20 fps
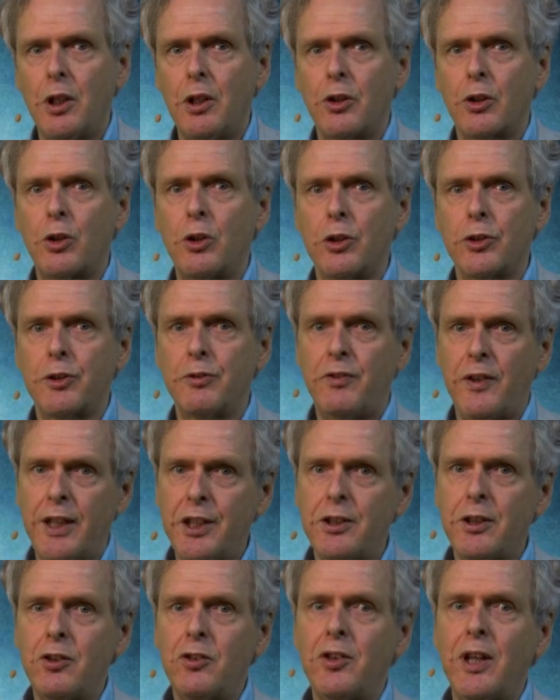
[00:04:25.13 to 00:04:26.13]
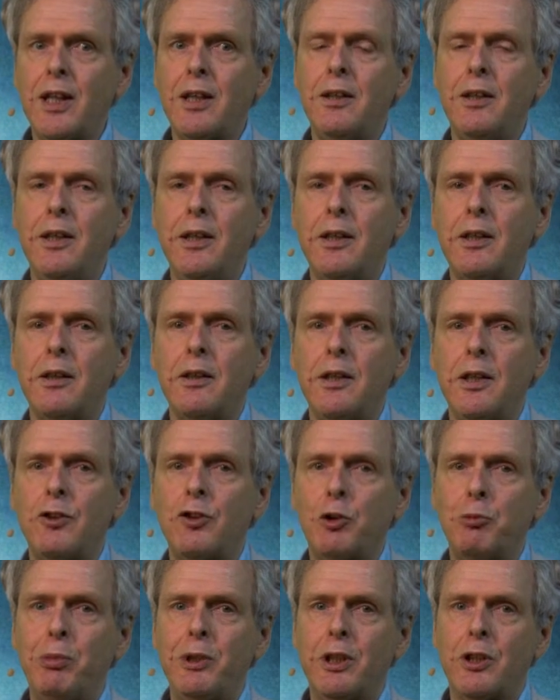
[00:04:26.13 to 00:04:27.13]
The cultivation technique
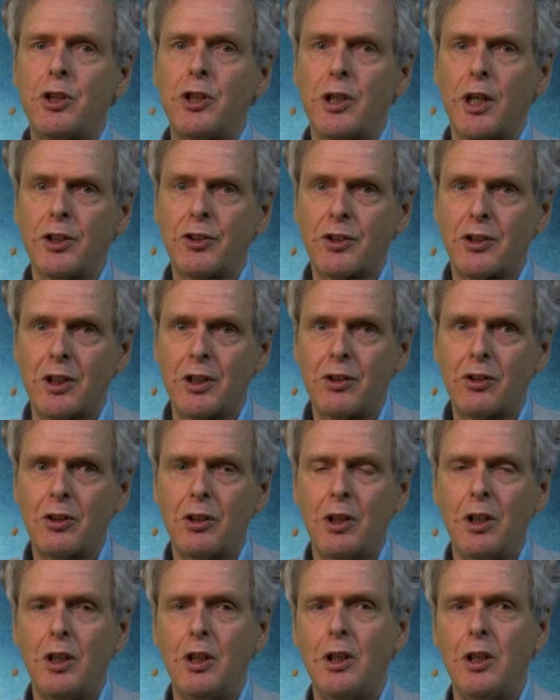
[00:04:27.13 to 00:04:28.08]
needs to be adjusted